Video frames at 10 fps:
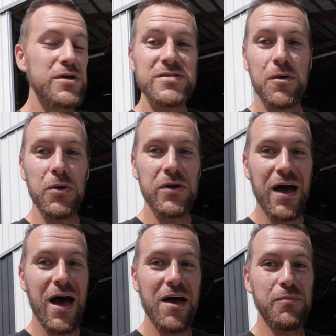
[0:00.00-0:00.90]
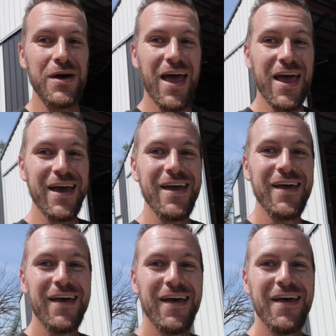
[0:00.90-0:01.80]
going to start building a hive, but hey,
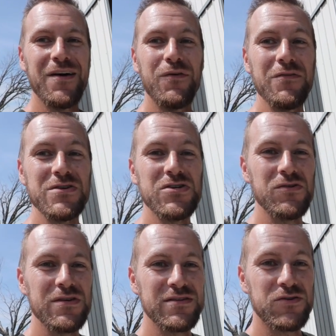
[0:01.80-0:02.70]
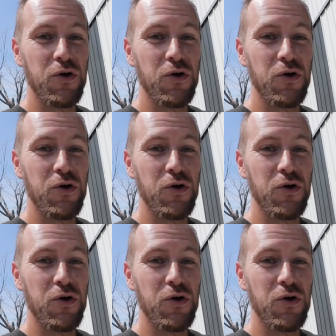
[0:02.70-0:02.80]
we haven't shown you this